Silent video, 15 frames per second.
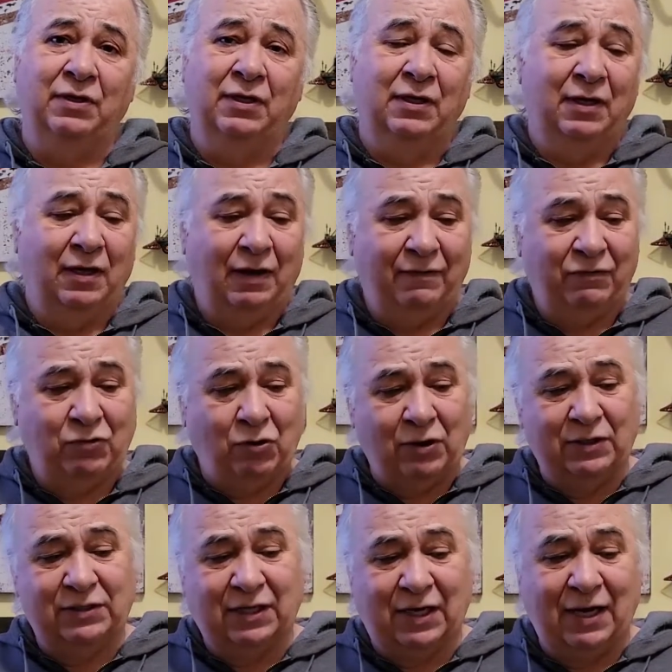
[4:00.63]
of
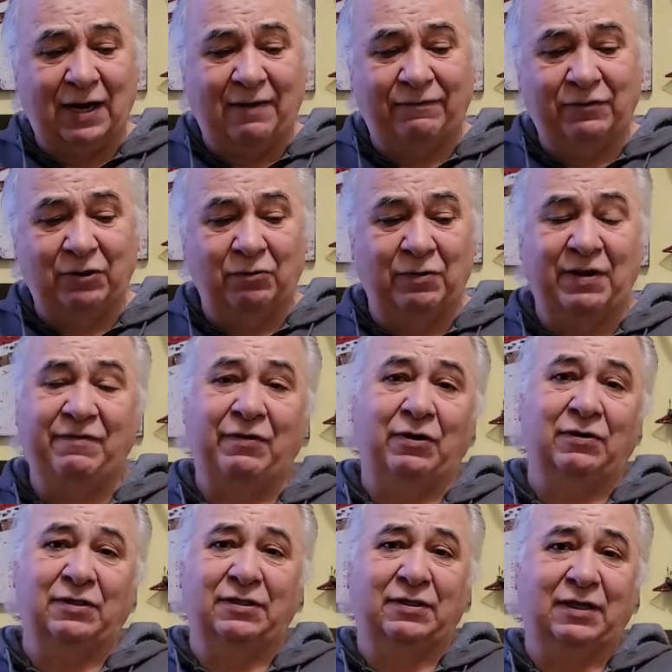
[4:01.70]
course I have to
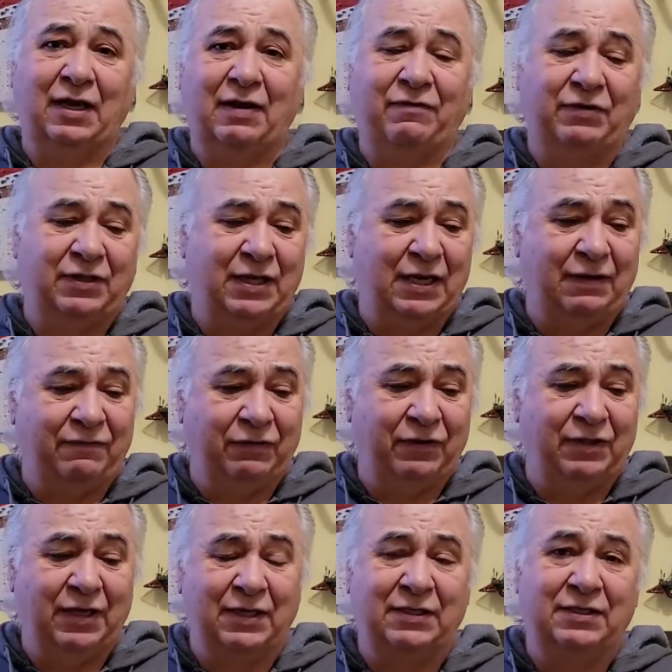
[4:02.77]
reverse everything for
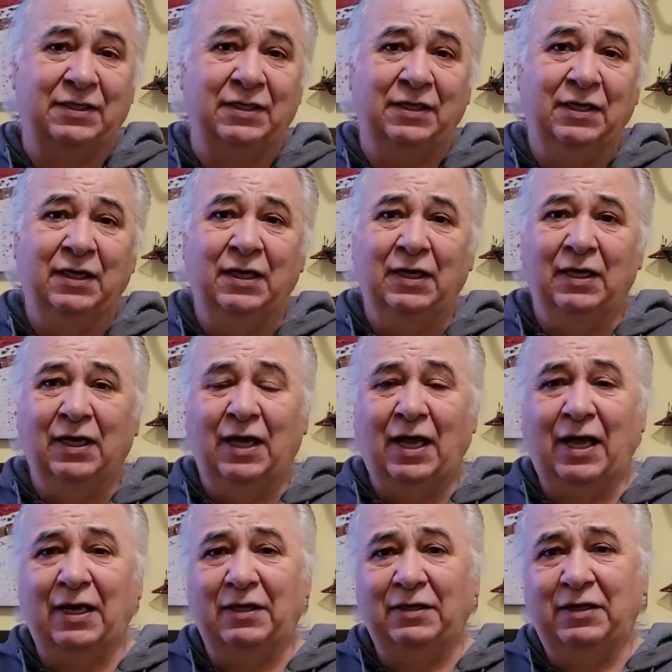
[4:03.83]
this.
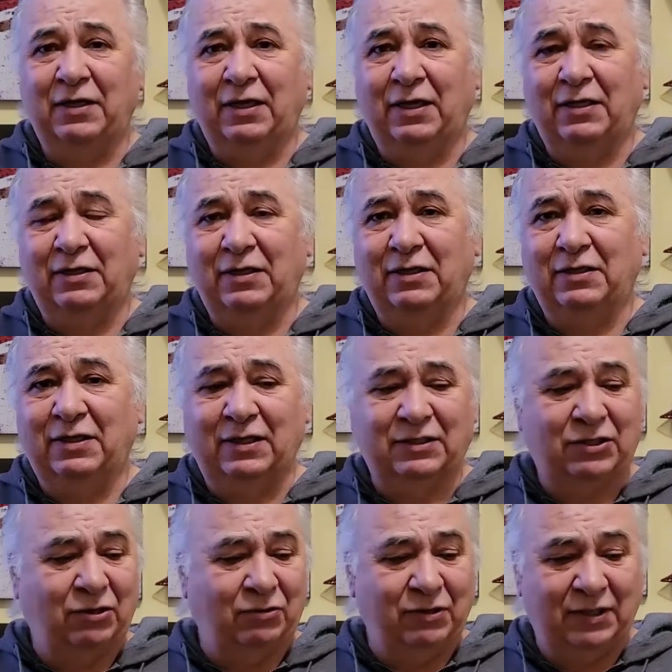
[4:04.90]
And the
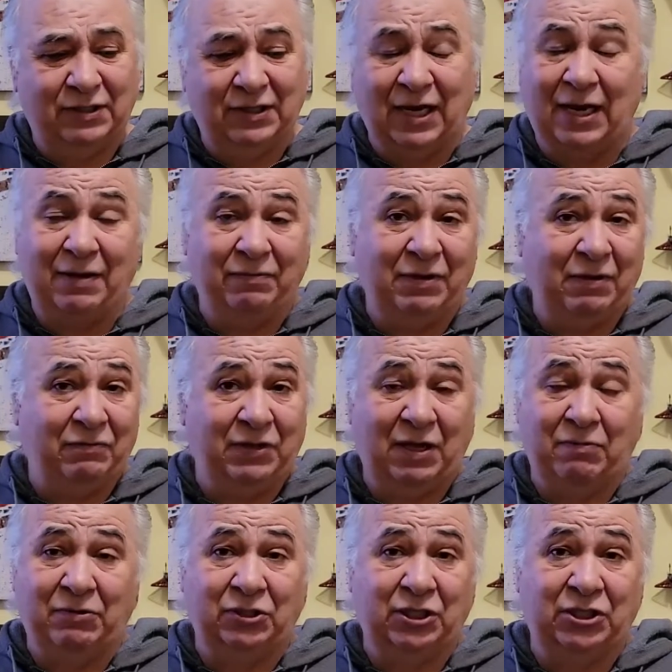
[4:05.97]
same, they
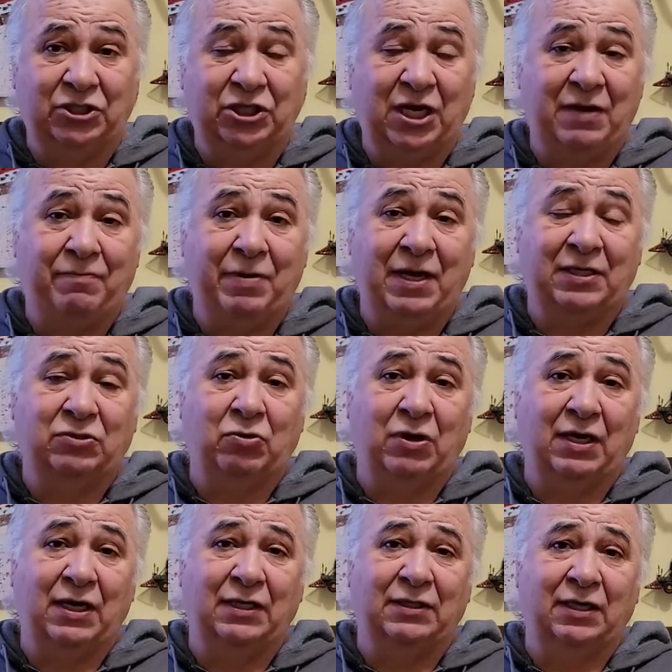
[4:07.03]
were just JPEGs going
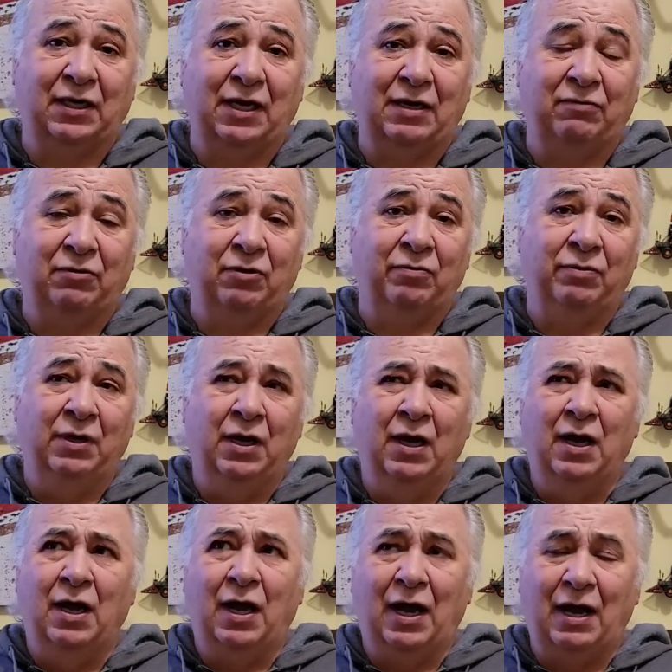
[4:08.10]
into Lightroom.
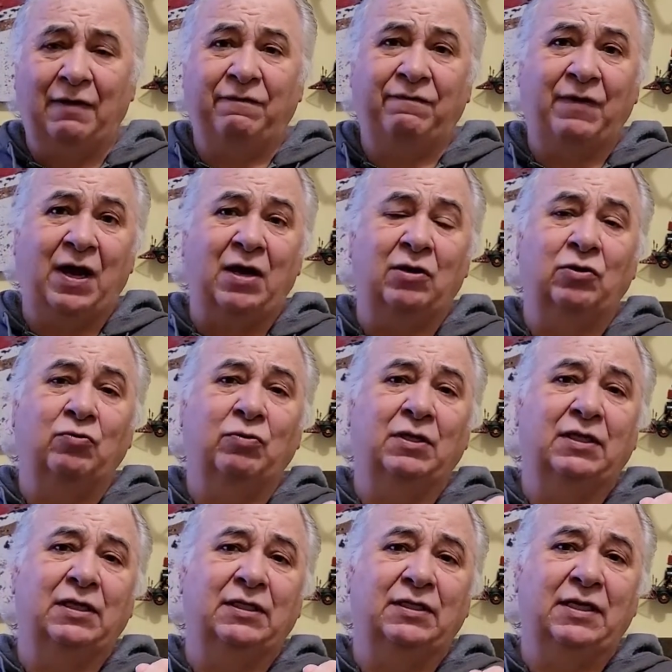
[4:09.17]
I found with
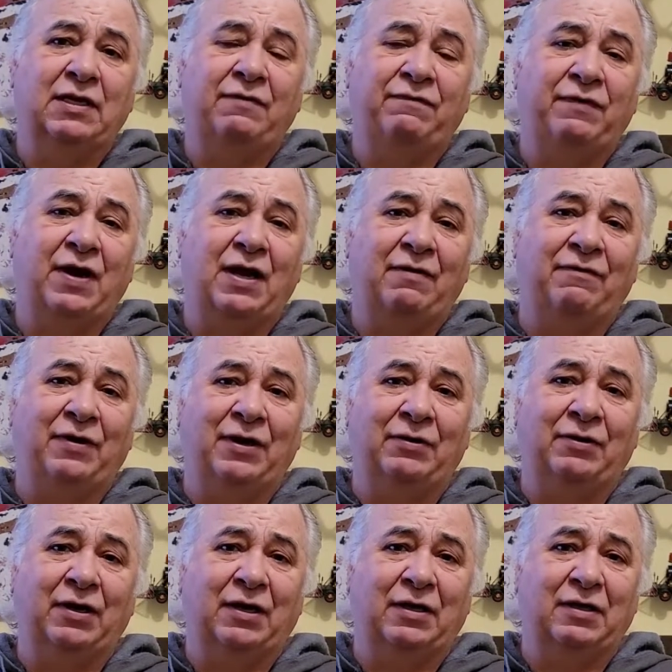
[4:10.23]
the
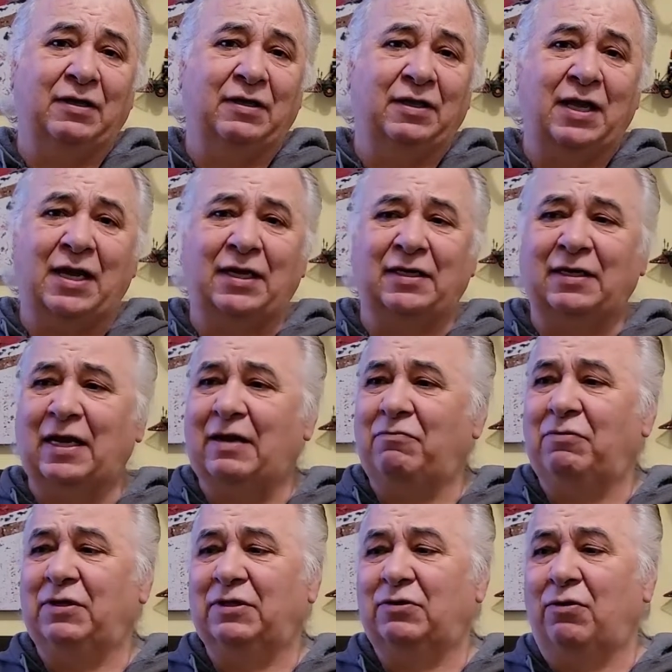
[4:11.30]
D500 that it
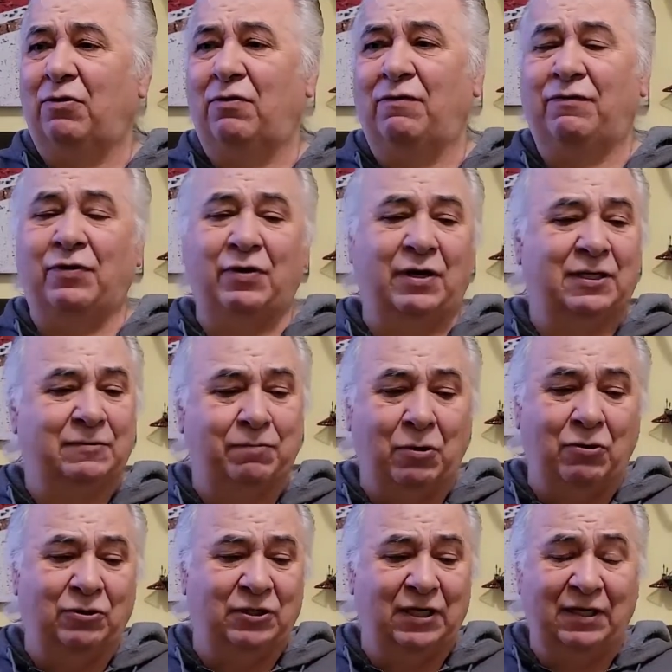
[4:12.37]
was
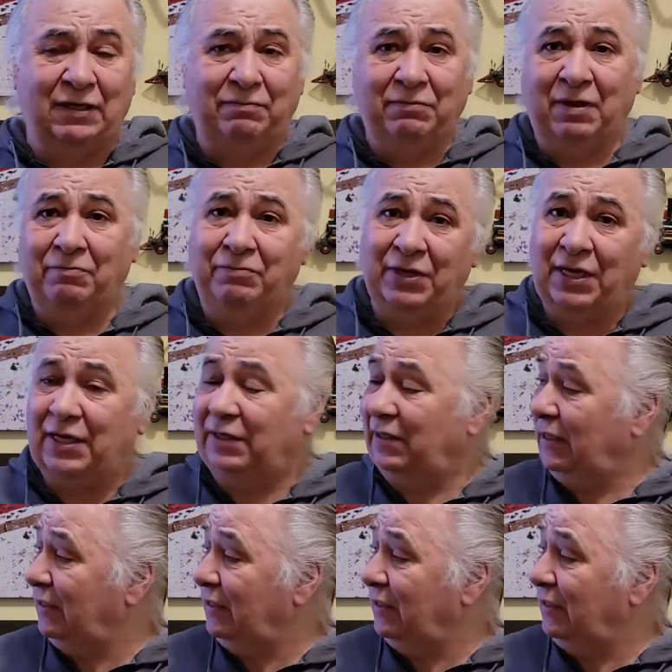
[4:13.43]
overexposing, being the